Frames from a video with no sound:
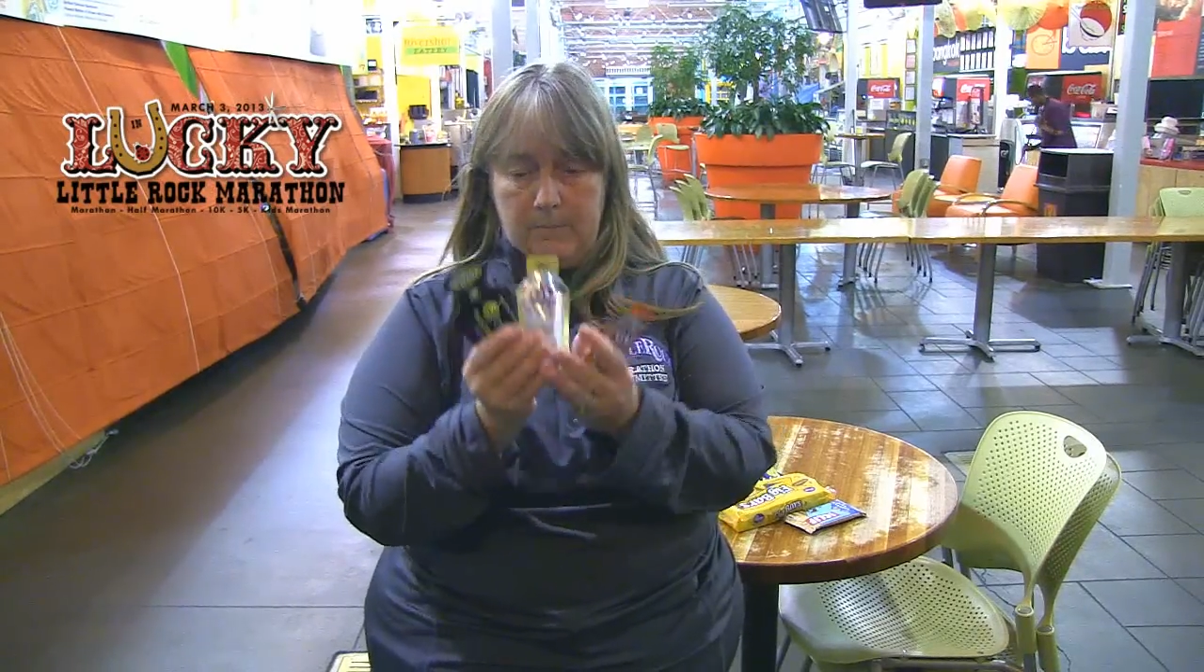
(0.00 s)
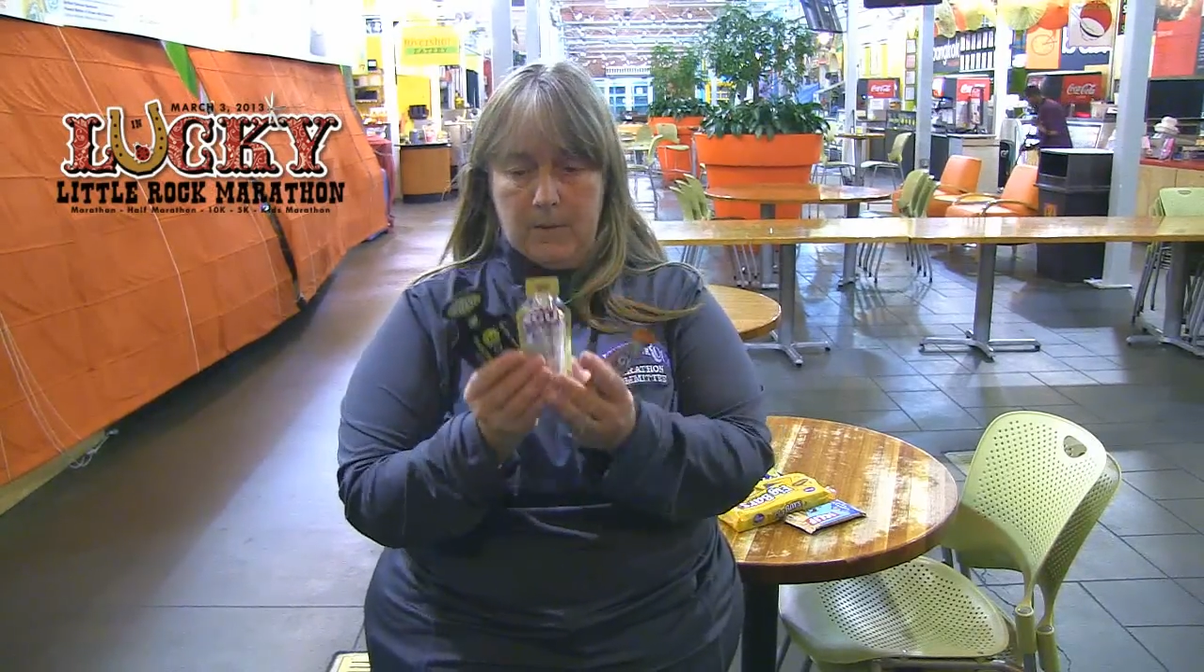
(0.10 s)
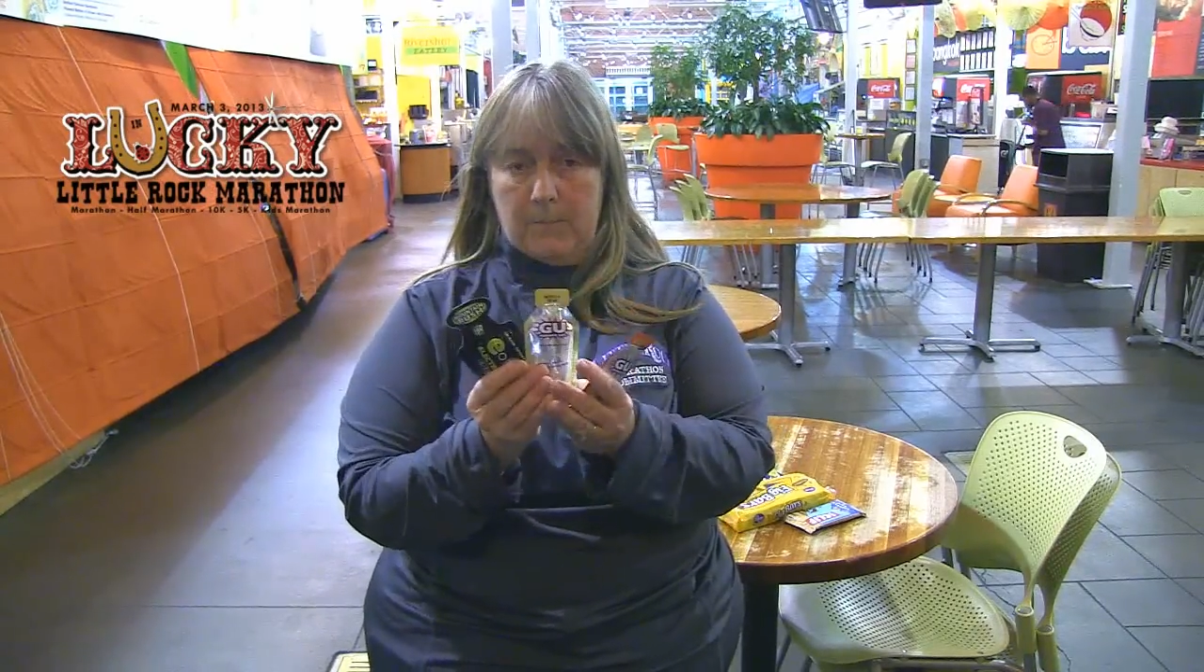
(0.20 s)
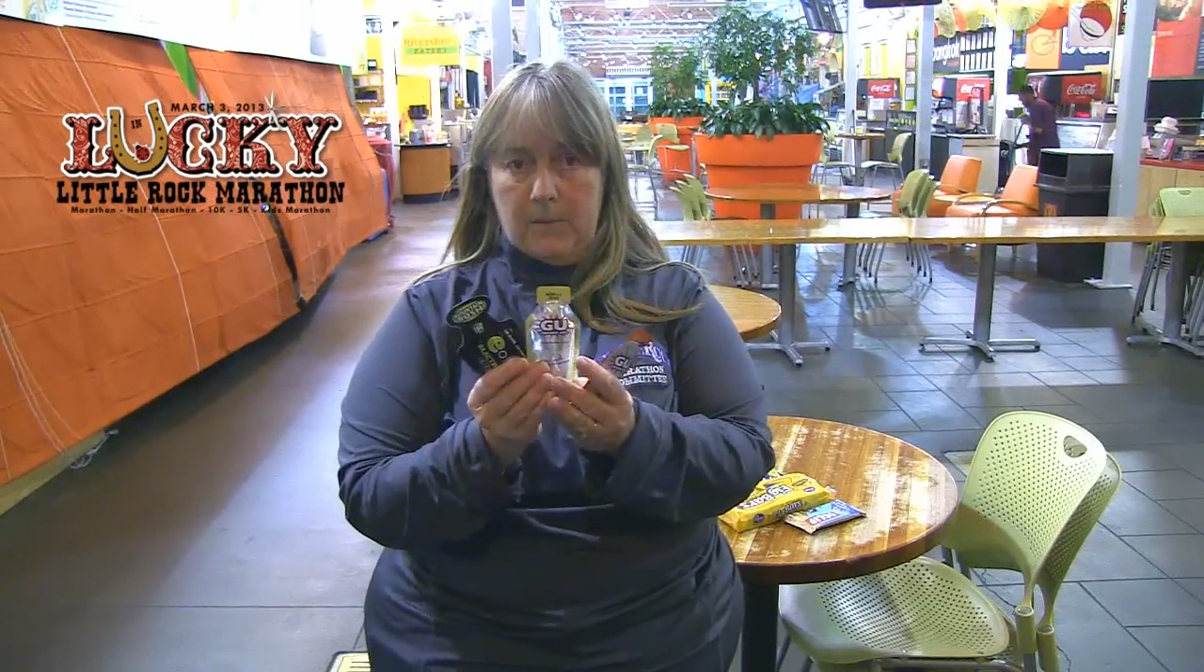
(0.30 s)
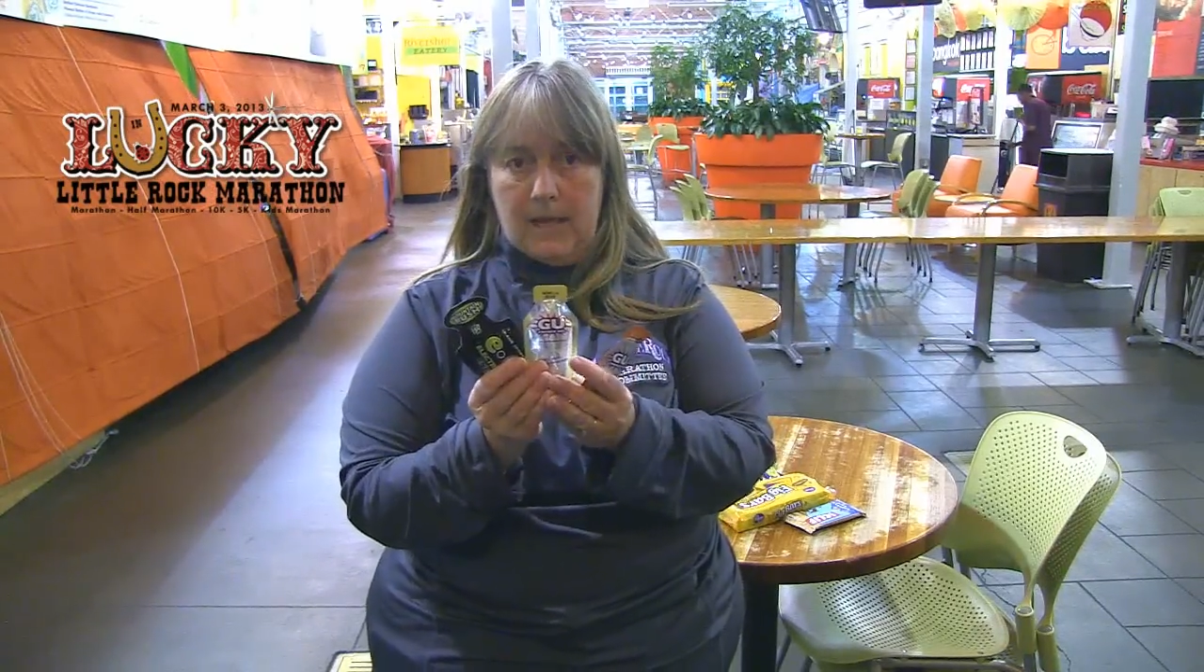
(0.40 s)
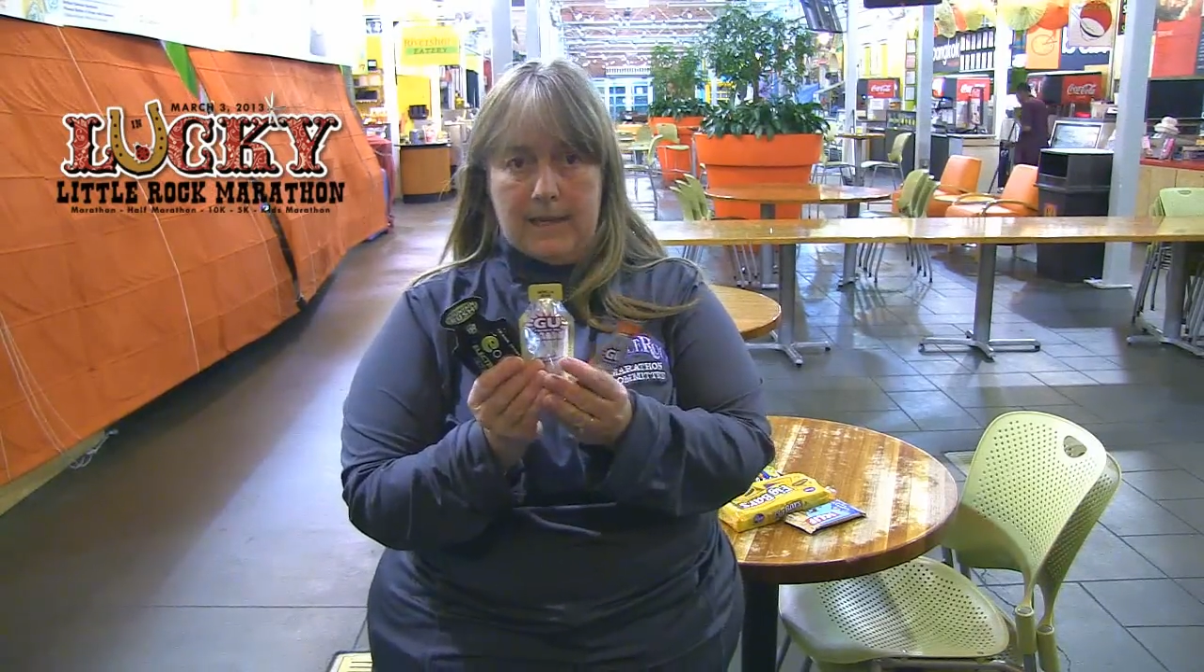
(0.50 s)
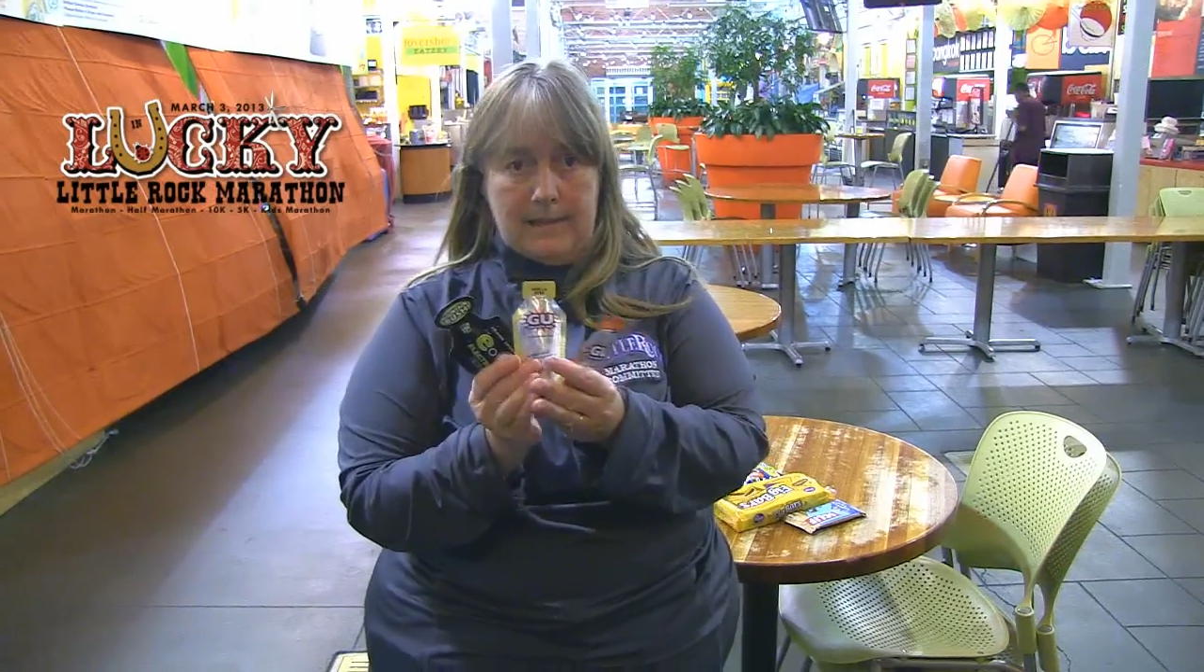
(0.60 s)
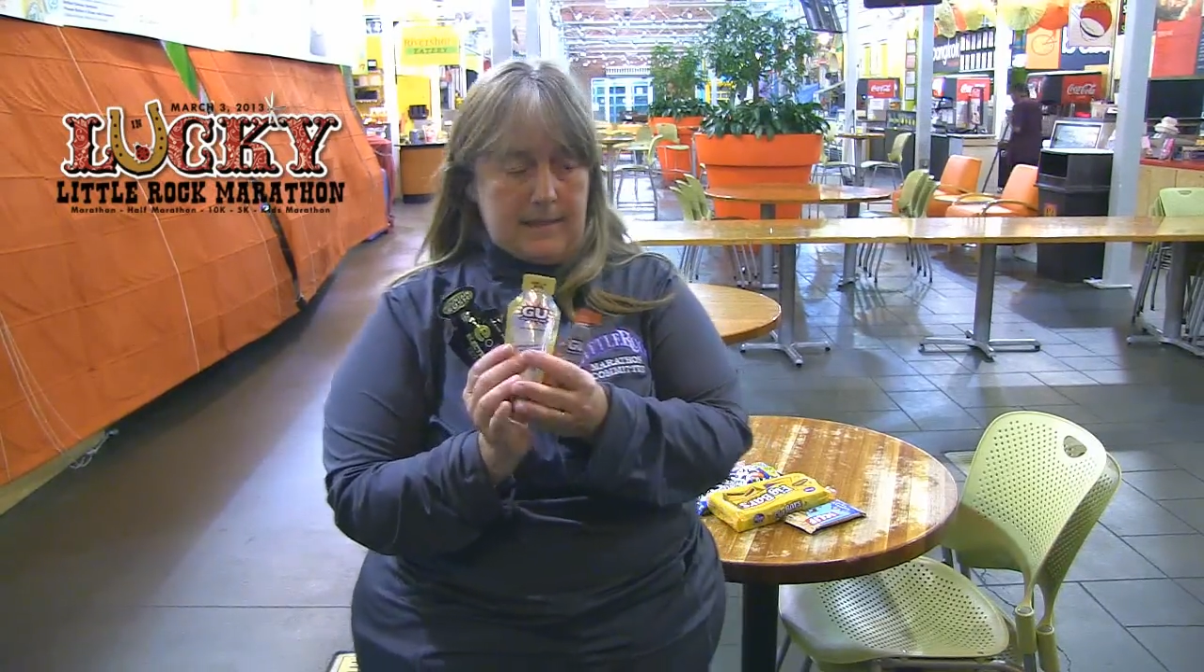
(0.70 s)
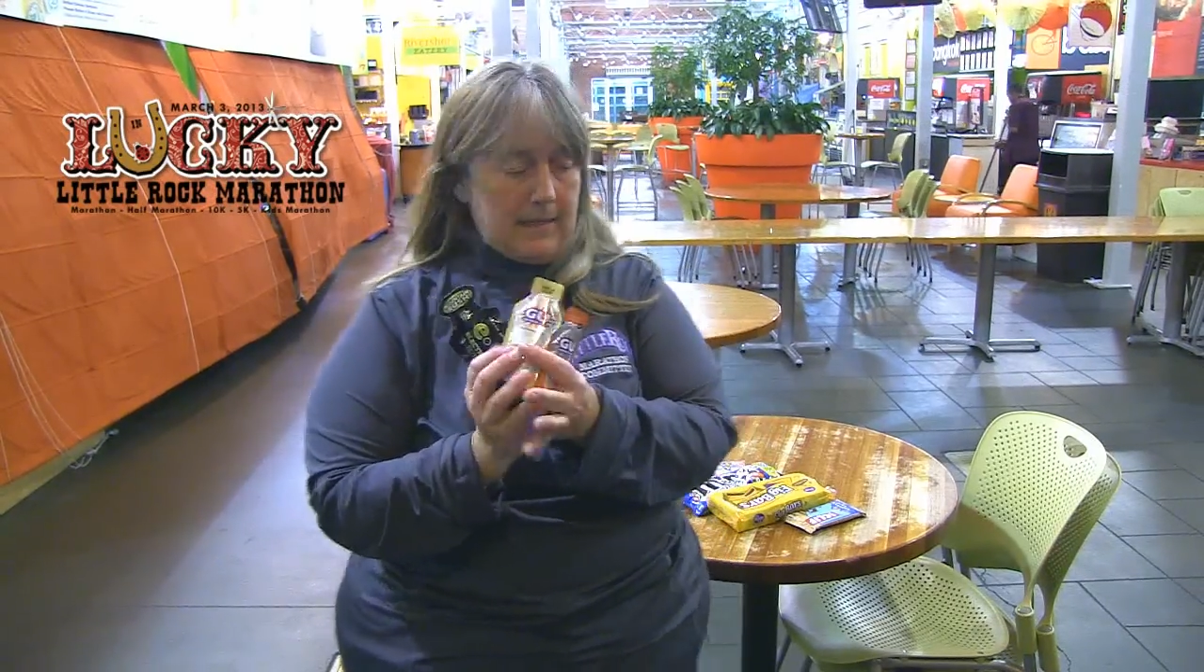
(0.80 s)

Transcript: People like